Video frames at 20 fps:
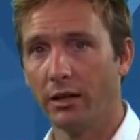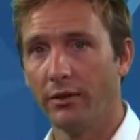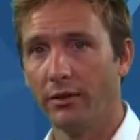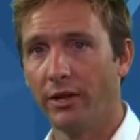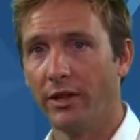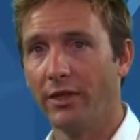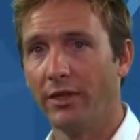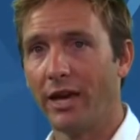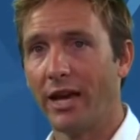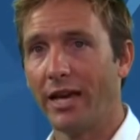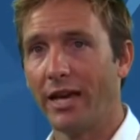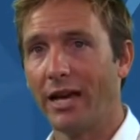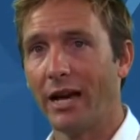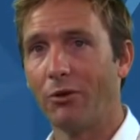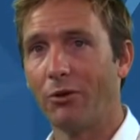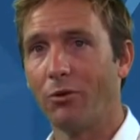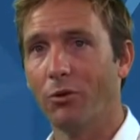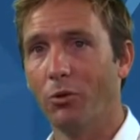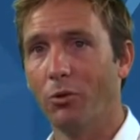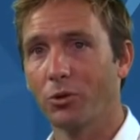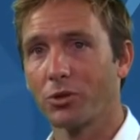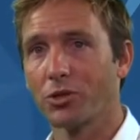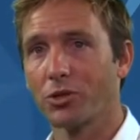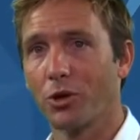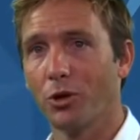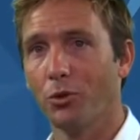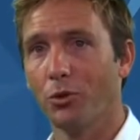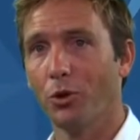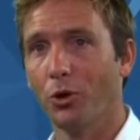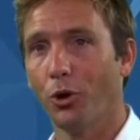then they are
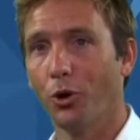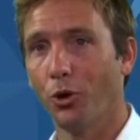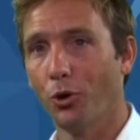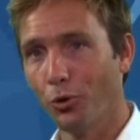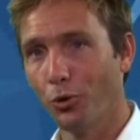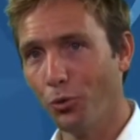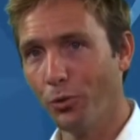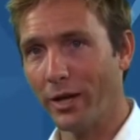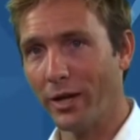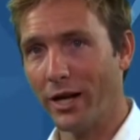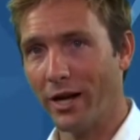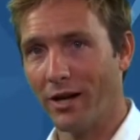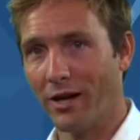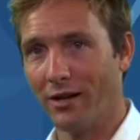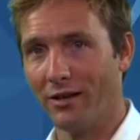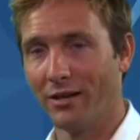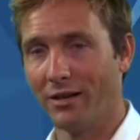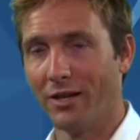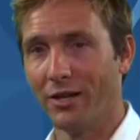also who we are.